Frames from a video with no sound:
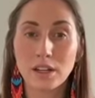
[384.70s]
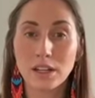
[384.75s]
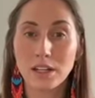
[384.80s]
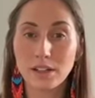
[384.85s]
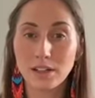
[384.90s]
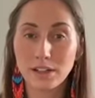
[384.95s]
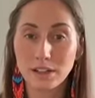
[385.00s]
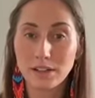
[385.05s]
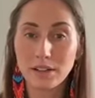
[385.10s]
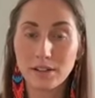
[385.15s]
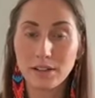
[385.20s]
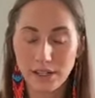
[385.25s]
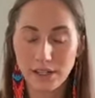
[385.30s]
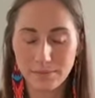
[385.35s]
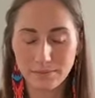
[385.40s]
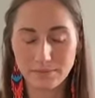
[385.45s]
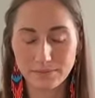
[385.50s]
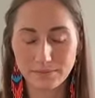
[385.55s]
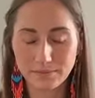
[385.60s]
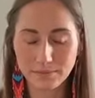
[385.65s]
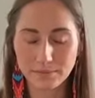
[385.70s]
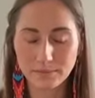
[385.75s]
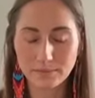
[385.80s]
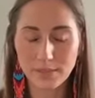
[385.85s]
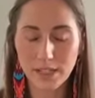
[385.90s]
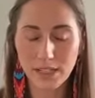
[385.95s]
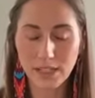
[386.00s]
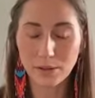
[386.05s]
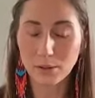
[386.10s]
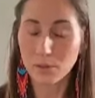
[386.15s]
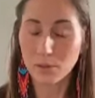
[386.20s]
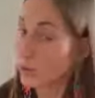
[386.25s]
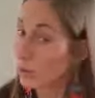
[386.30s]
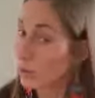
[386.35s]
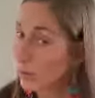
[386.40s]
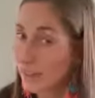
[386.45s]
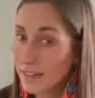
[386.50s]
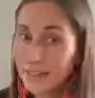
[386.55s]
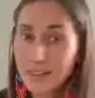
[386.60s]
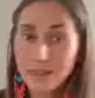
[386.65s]
like, okay, we'll
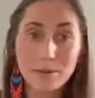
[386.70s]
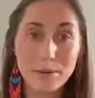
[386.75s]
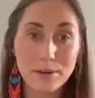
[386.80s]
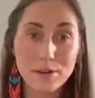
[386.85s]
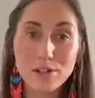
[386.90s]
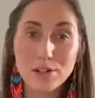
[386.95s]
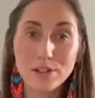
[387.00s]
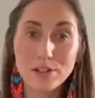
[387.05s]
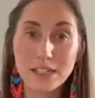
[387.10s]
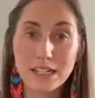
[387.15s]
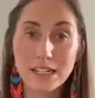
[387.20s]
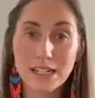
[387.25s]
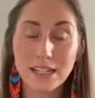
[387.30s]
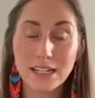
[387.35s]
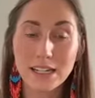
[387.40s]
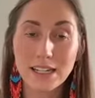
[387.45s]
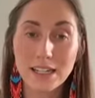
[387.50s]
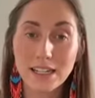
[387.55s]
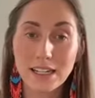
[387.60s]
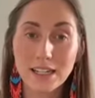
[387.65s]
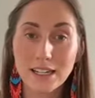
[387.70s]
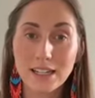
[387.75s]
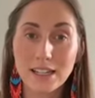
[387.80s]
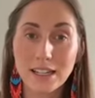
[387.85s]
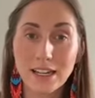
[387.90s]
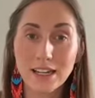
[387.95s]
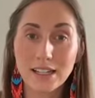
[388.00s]
go back to the emotional eating thing.